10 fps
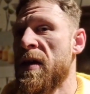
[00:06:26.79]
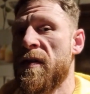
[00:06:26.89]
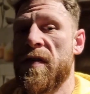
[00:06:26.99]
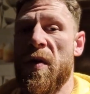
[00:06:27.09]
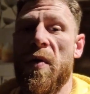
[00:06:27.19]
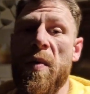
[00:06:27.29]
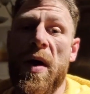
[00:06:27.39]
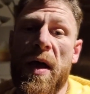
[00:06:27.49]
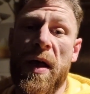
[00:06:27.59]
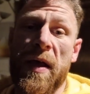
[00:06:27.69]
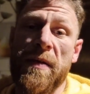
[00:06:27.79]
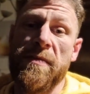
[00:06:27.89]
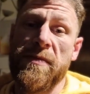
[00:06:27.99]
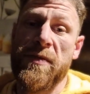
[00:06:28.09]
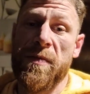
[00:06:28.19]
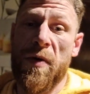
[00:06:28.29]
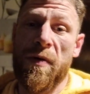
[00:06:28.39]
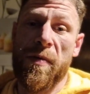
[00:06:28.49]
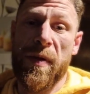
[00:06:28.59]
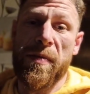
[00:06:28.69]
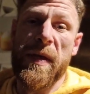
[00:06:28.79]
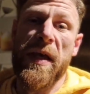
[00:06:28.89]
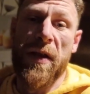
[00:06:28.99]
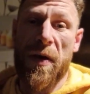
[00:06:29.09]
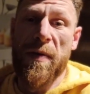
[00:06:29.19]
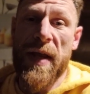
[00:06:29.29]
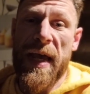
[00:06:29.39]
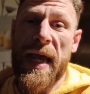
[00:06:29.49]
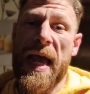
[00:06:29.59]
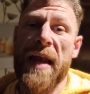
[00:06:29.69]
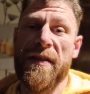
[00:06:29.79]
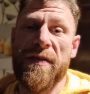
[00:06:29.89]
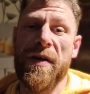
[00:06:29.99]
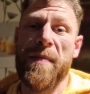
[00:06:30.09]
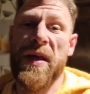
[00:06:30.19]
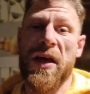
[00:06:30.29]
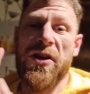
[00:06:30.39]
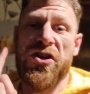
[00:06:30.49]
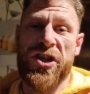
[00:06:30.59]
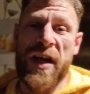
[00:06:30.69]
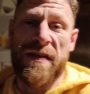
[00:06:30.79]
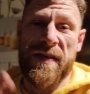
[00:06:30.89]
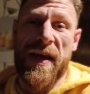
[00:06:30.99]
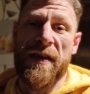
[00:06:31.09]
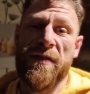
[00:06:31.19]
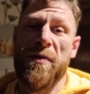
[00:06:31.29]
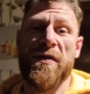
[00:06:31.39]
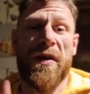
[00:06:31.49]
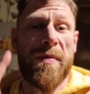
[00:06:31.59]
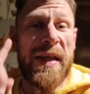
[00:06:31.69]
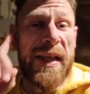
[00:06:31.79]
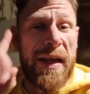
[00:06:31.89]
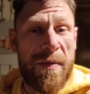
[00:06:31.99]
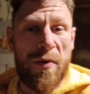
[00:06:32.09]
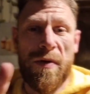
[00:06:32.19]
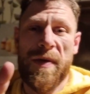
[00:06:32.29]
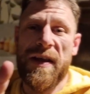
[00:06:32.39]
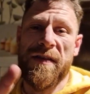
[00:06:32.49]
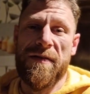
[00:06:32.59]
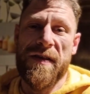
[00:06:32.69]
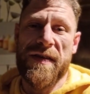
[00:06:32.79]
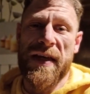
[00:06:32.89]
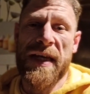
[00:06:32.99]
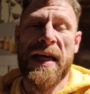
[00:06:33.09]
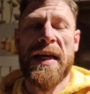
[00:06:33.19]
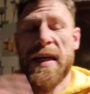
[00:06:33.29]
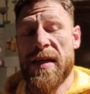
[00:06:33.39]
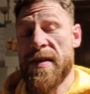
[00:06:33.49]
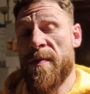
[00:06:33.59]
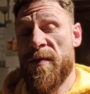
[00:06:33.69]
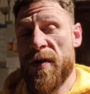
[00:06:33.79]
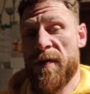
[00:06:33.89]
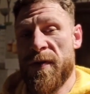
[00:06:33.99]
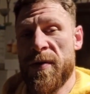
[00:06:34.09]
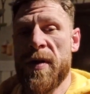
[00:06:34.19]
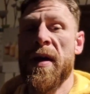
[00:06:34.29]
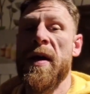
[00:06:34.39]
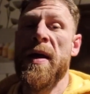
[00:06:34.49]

So uh, tomorrow will be a low day and it's going to be a chess day. So it's going to be a little more interesting, except for the food.